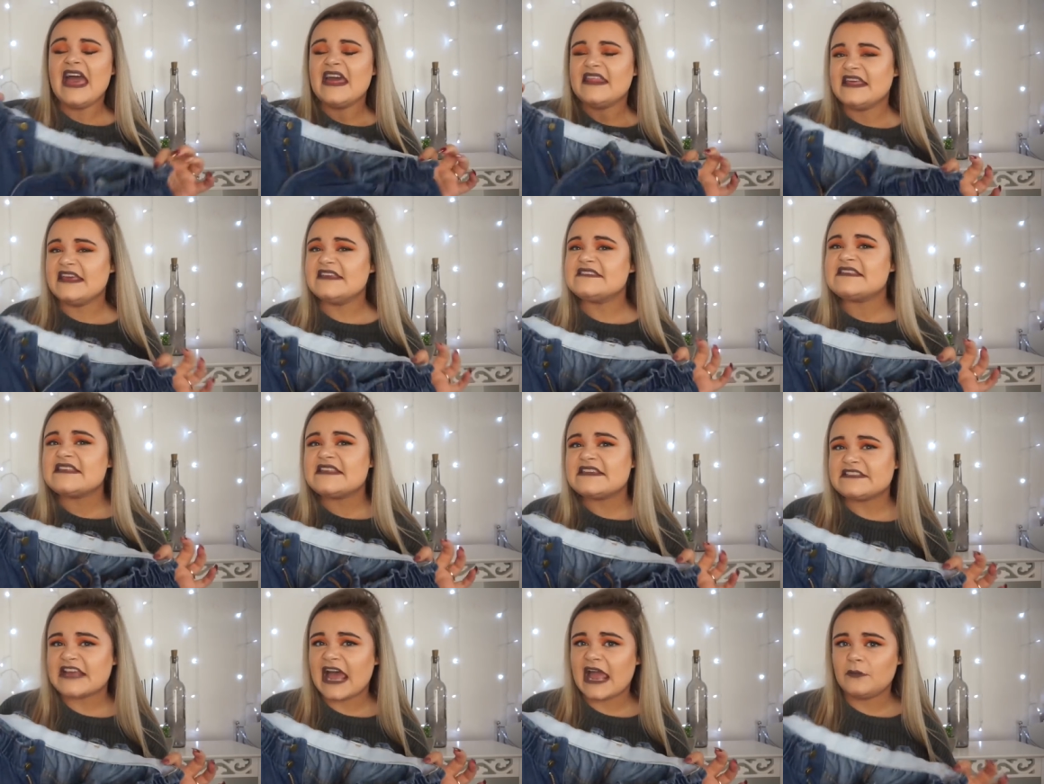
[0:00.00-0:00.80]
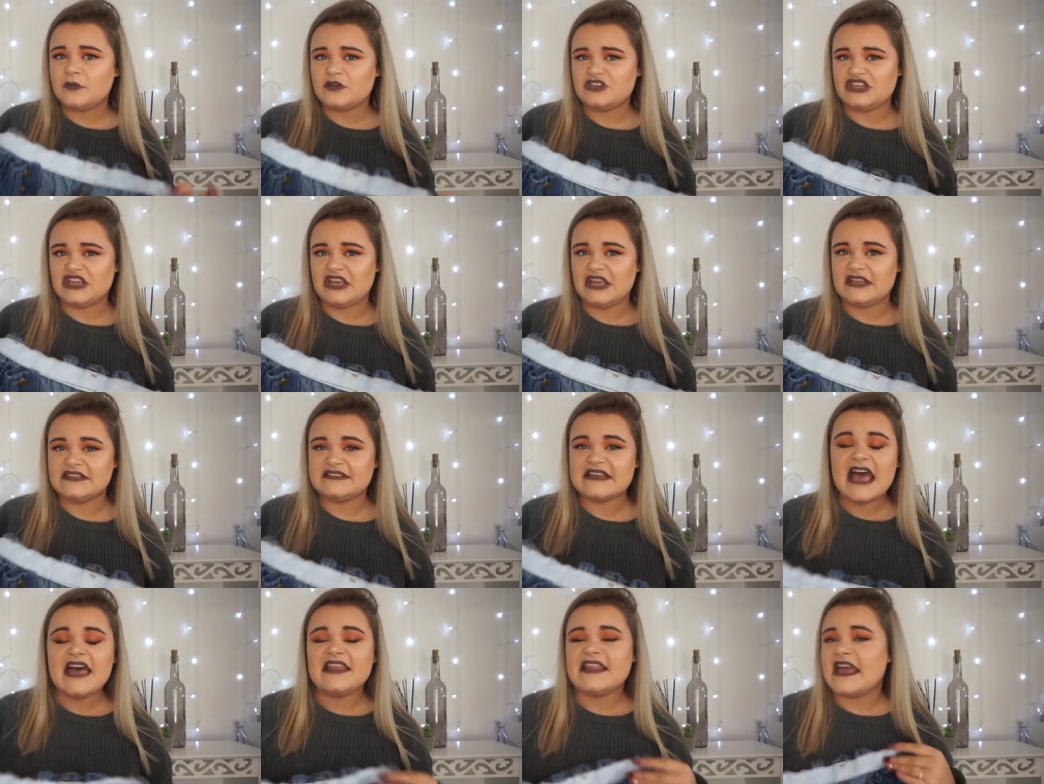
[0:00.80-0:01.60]
These are the type of jeans
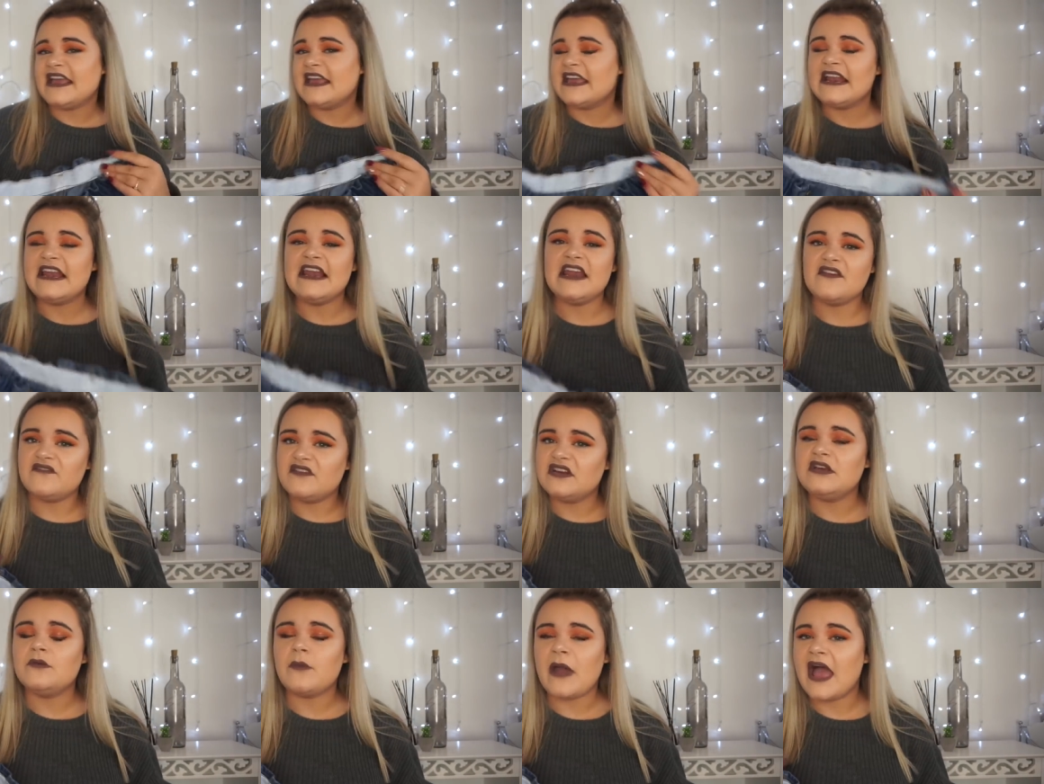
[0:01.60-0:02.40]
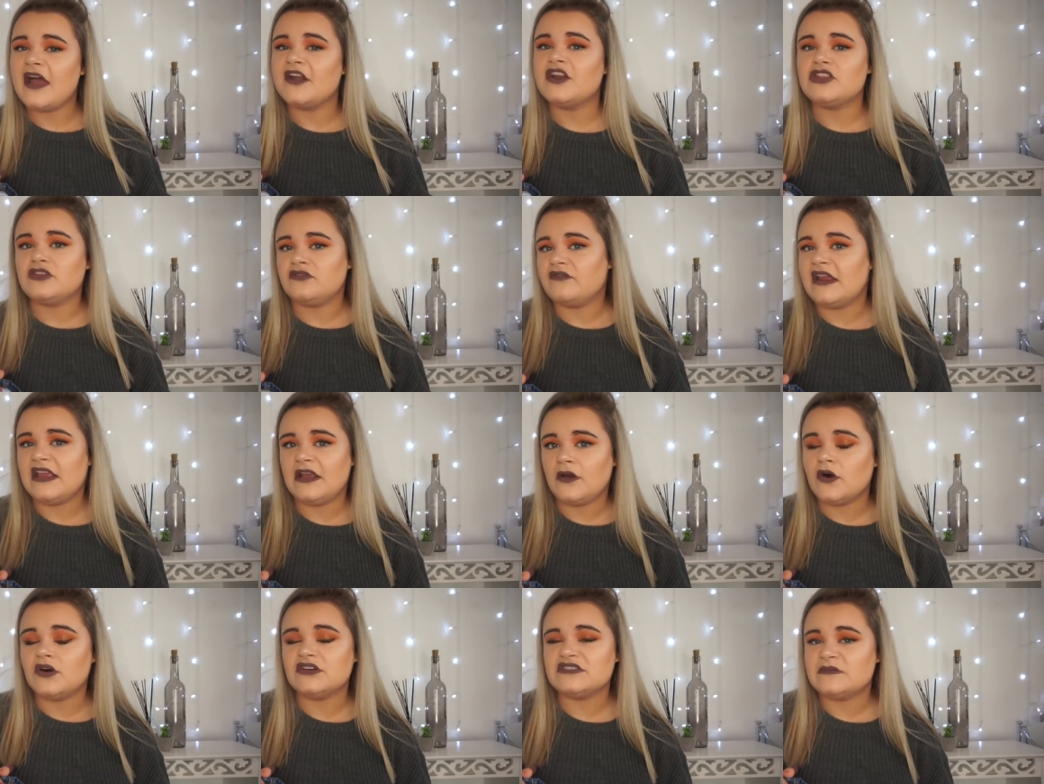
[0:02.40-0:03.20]
that you can literally wear on a
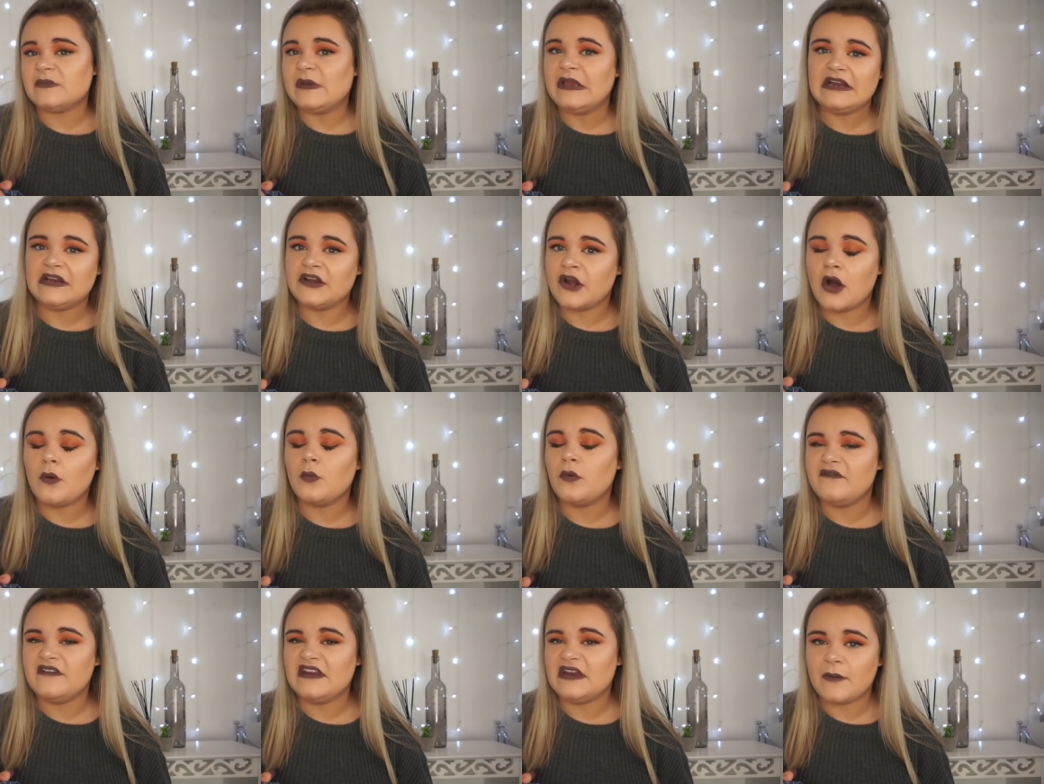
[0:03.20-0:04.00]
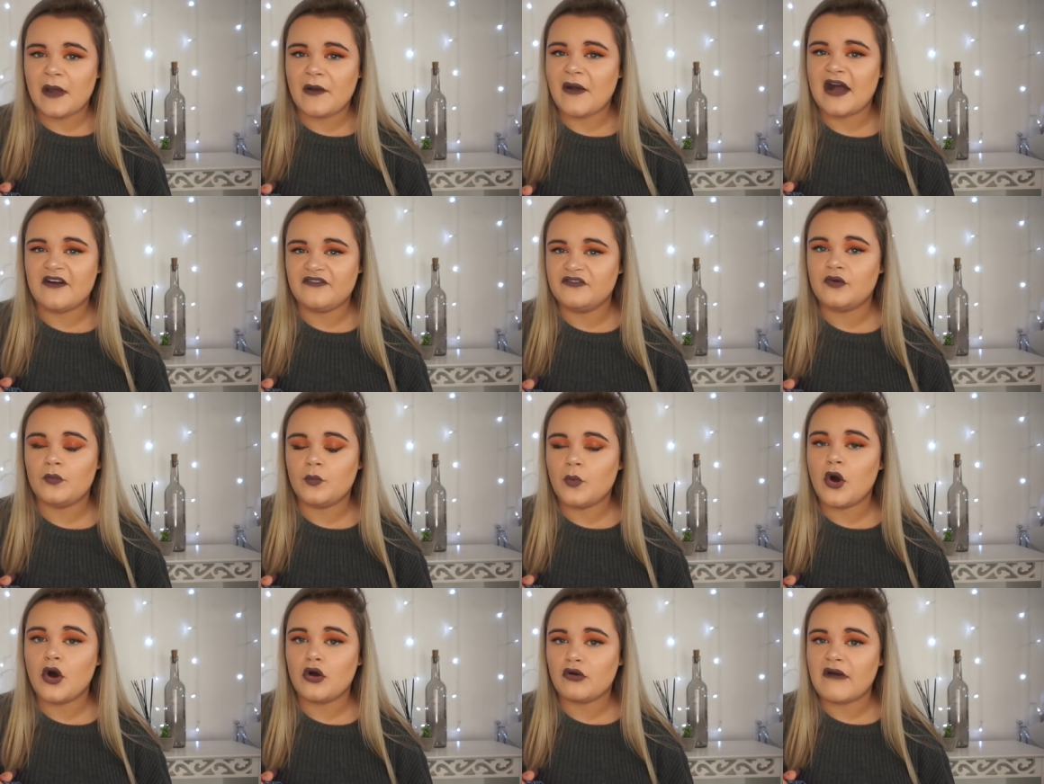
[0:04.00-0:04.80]
3-course meal and not worried about having to
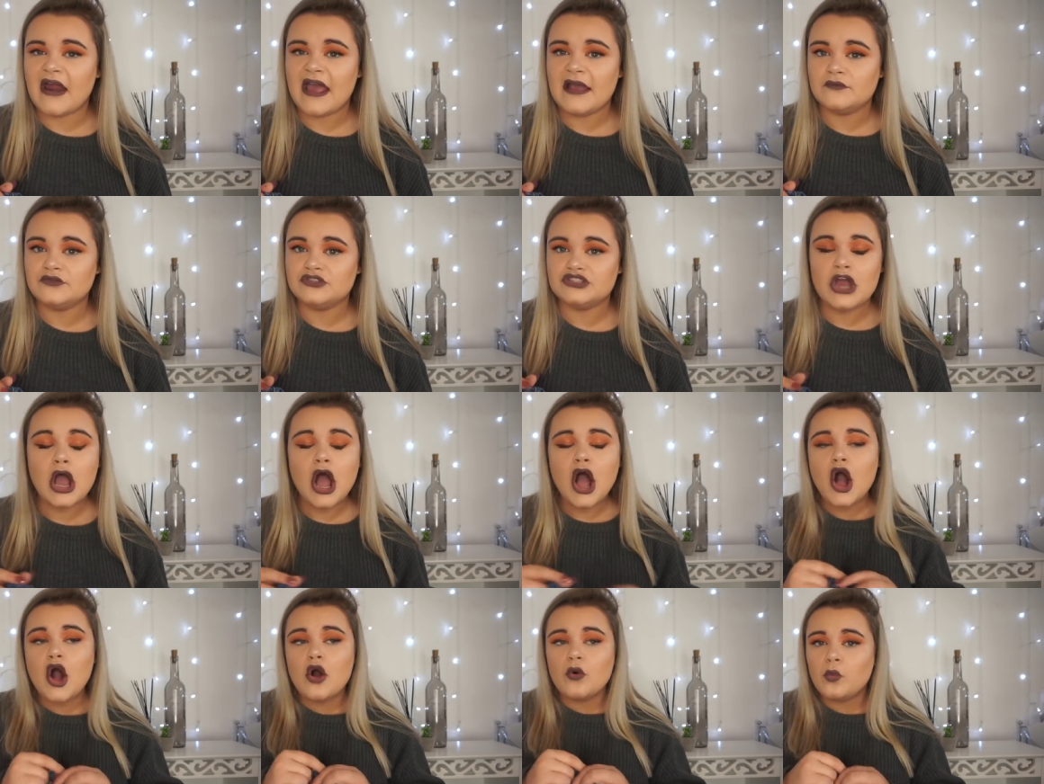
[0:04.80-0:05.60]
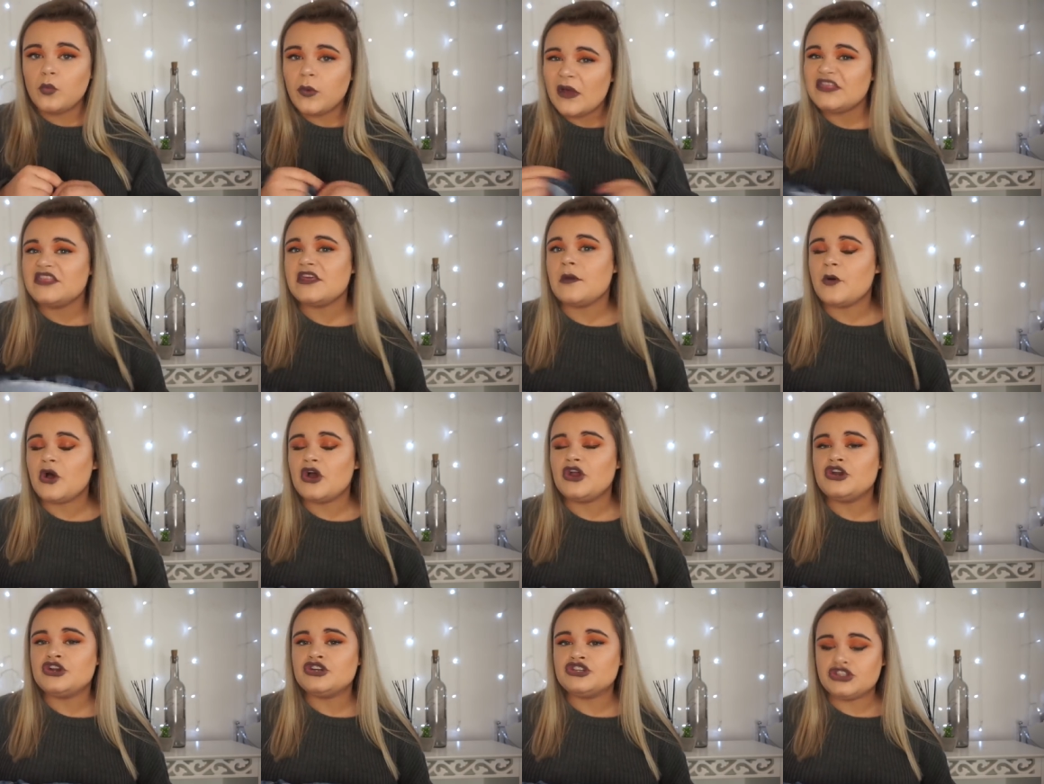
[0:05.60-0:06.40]
walk around with your
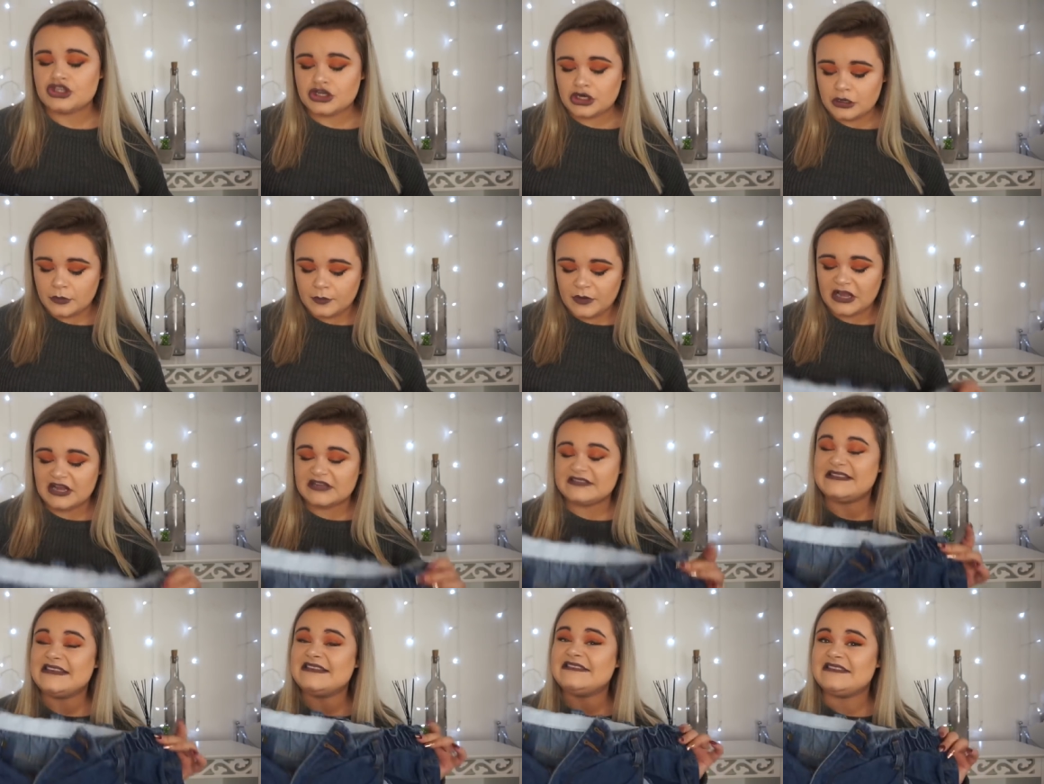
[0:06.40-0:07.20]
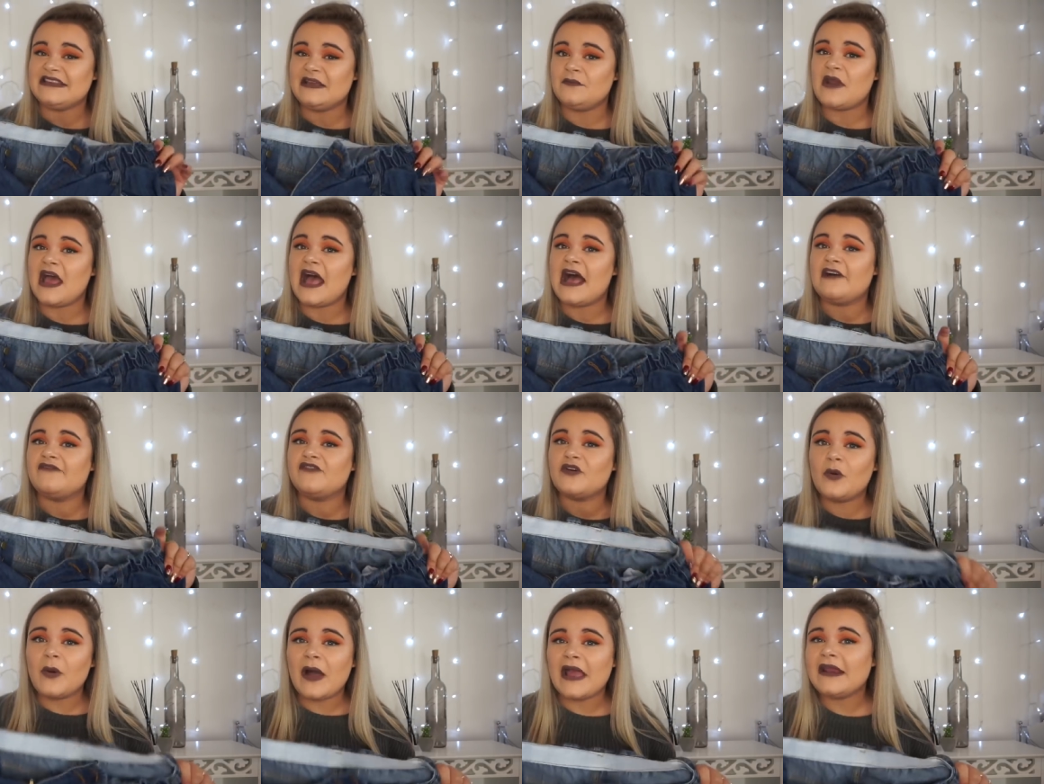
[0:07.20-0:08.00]
button undone, because they seem to
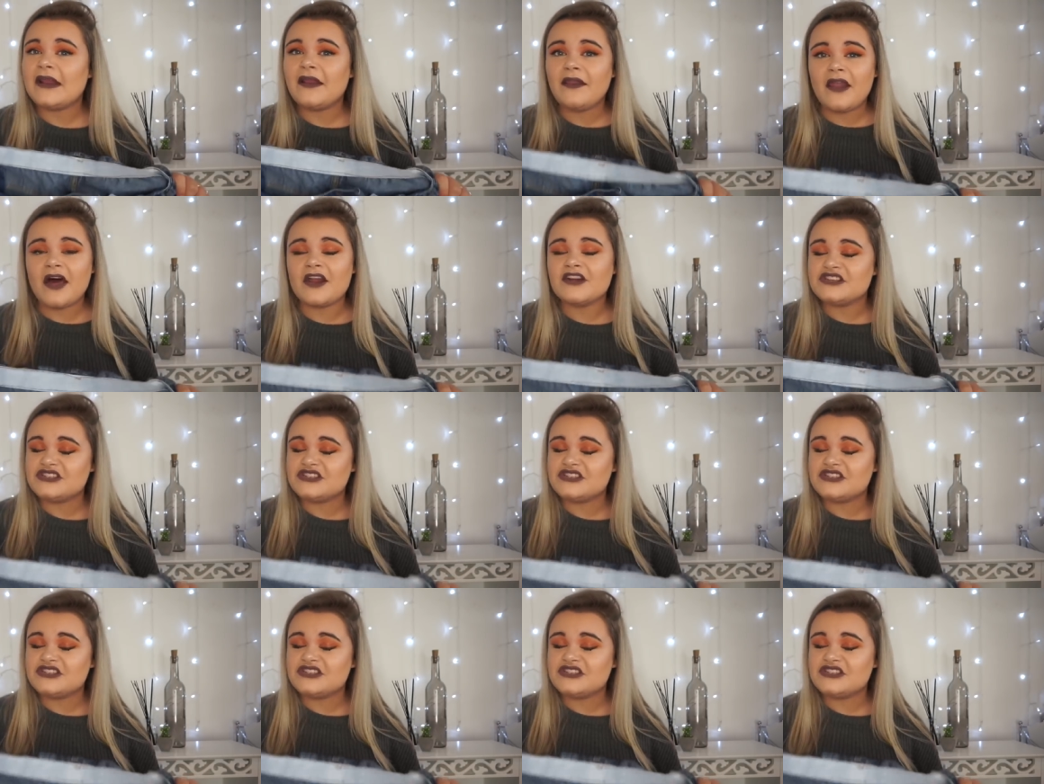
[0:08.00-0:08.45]
have quite a lot of